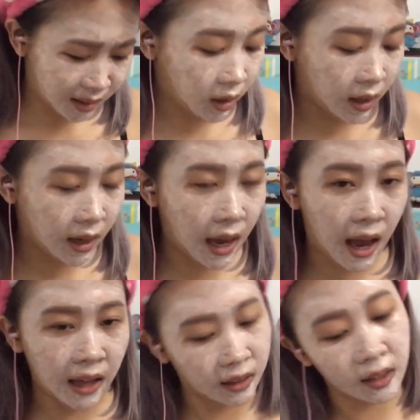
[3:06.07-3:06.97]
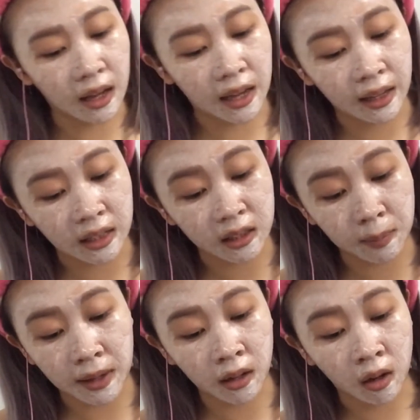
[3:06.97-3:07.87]
Okay, I think I can
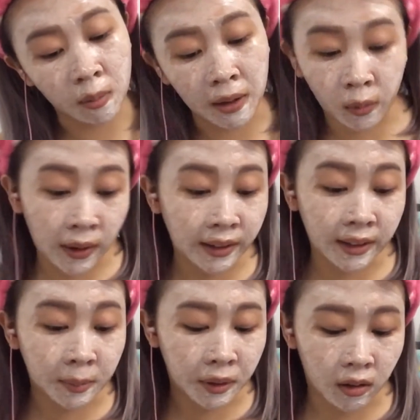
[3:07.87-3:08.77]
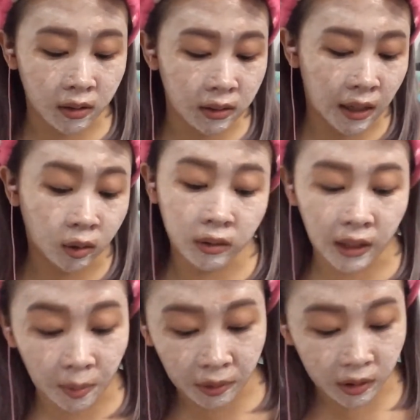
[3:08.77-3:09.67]
spend all my white here because I don't think
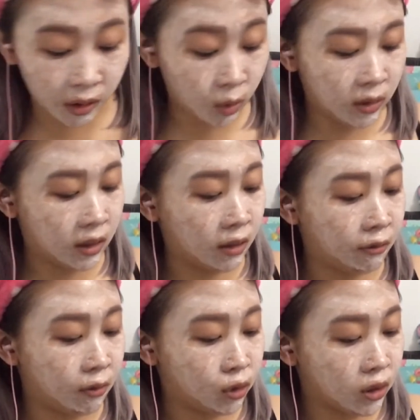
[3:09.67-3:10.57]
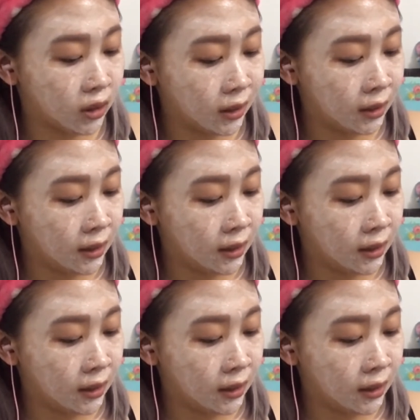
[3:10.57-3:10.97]
I'm gonna use it in the future.